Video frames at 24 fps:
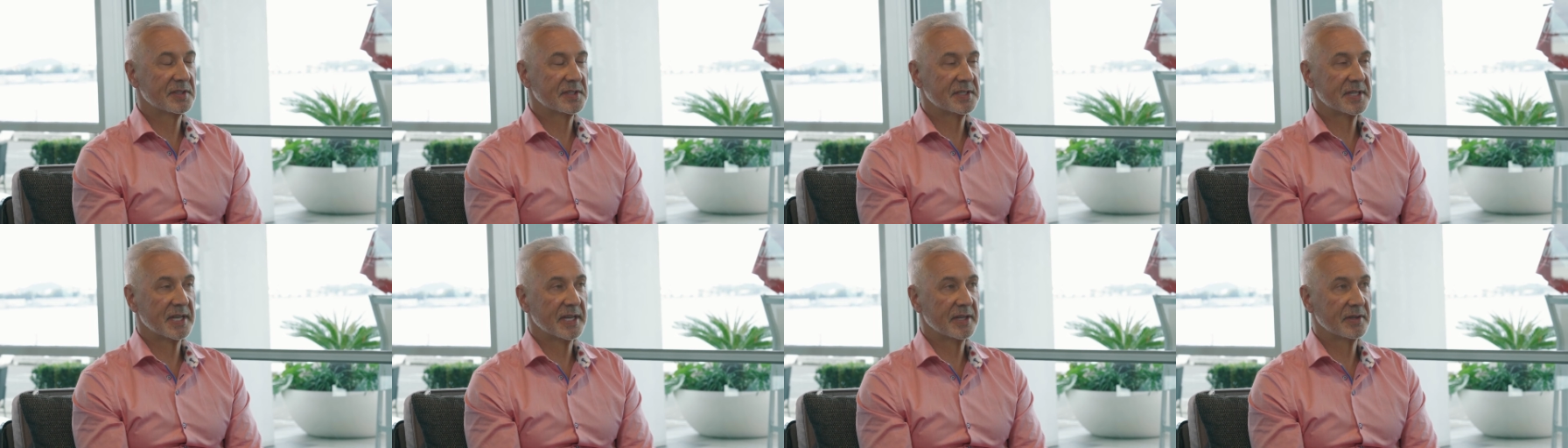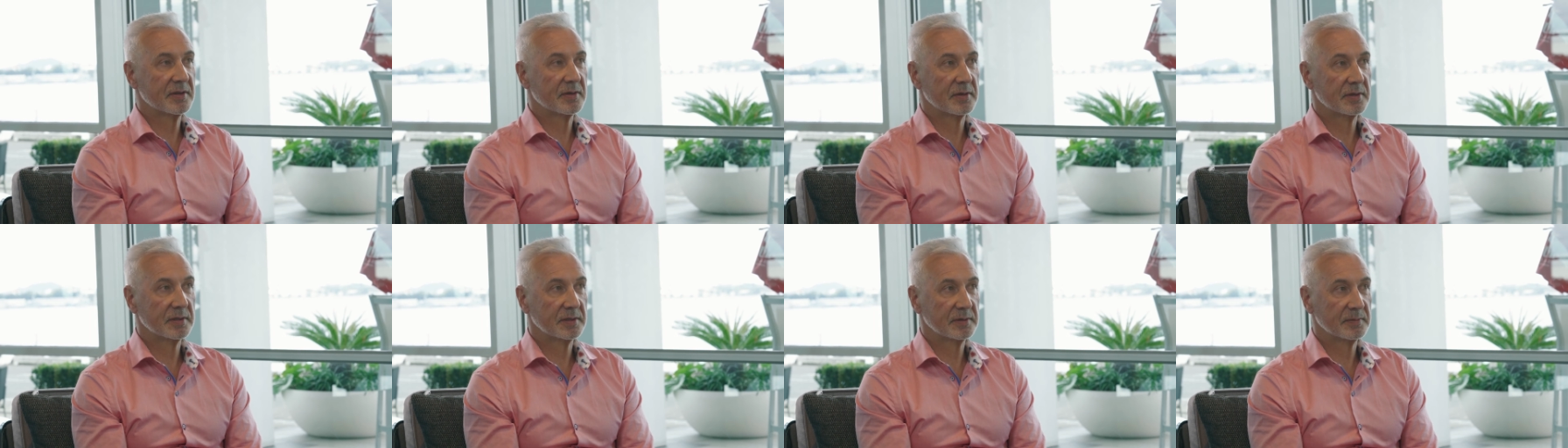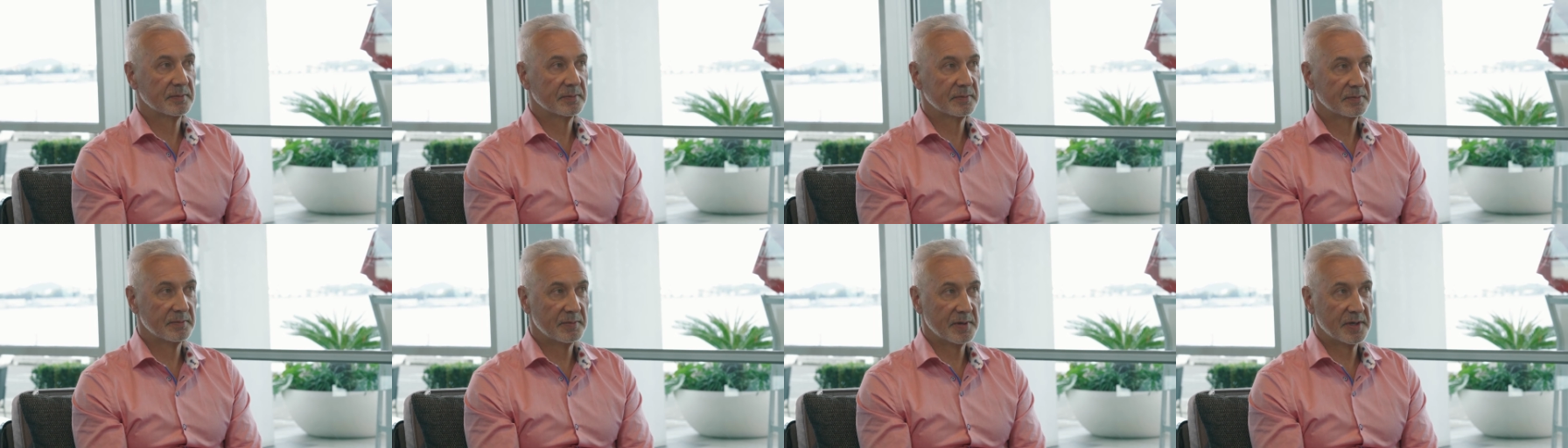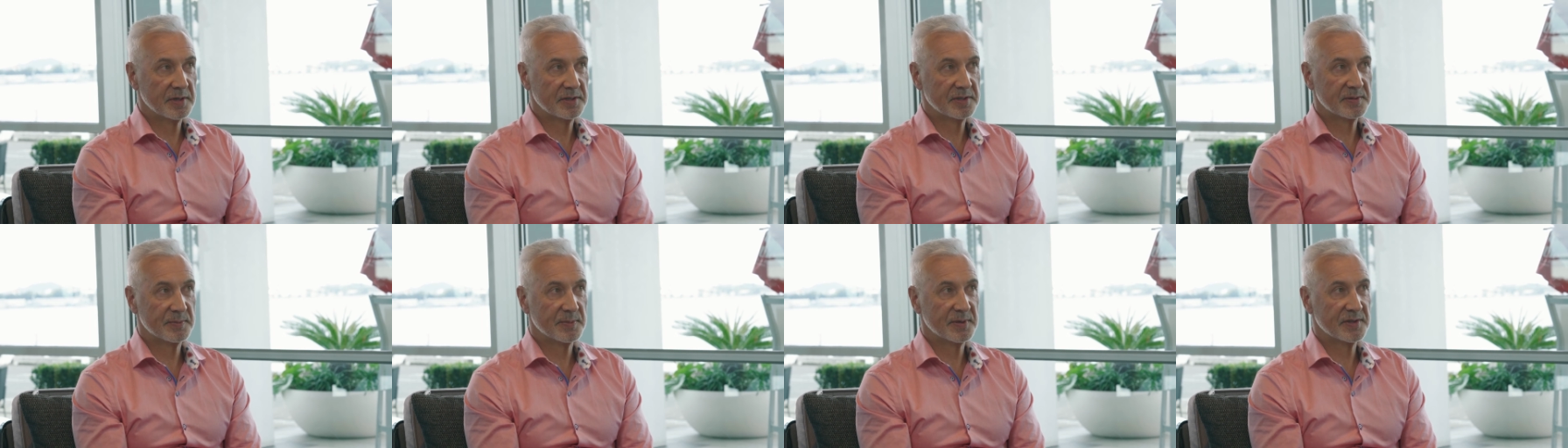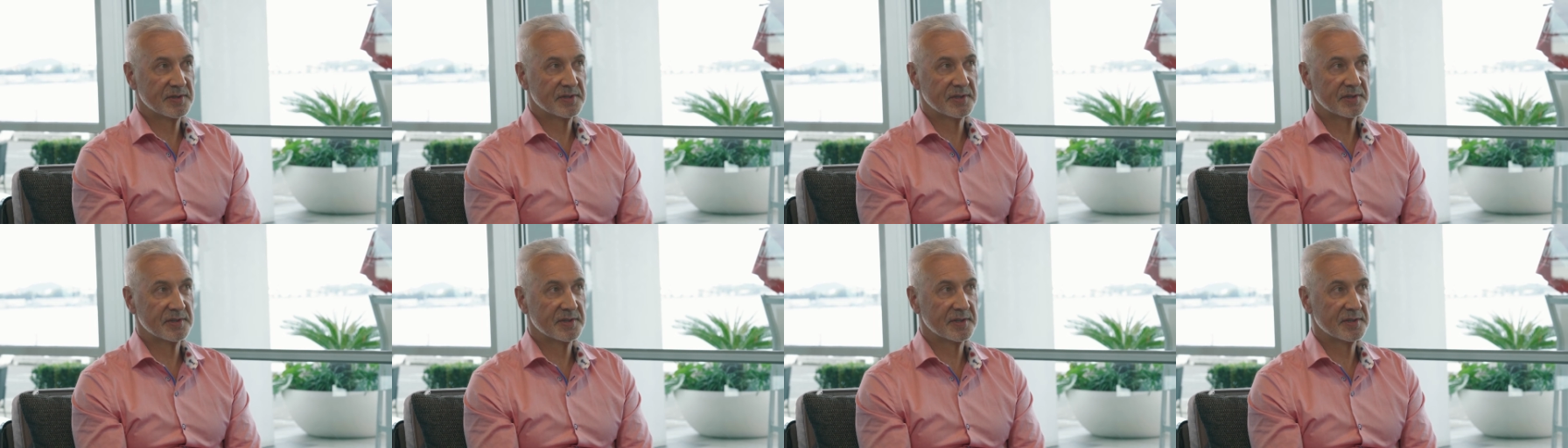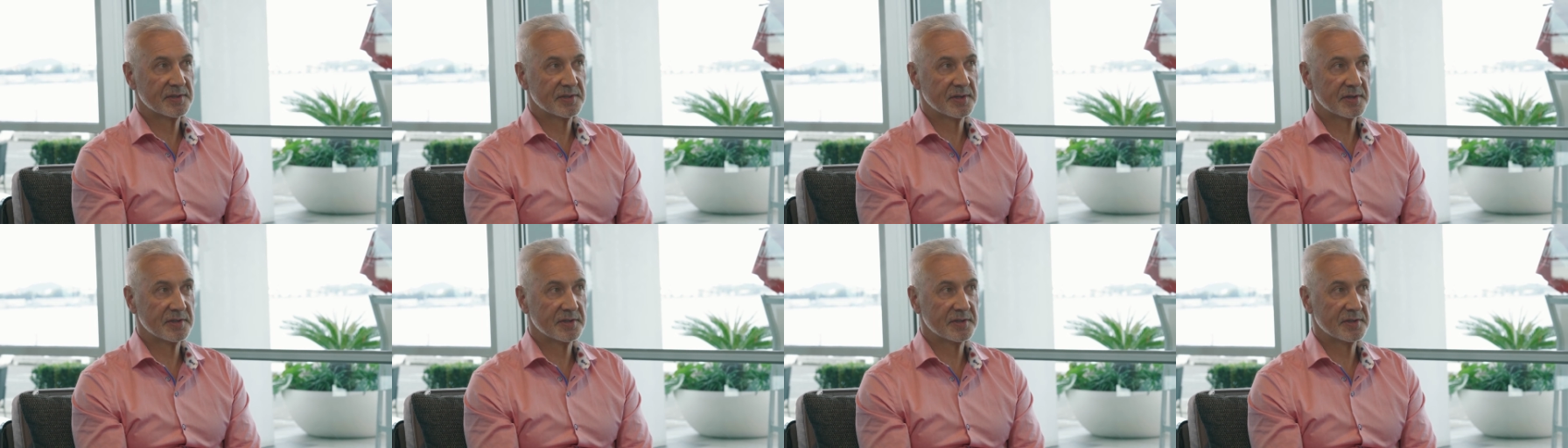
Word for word: take on most businesses.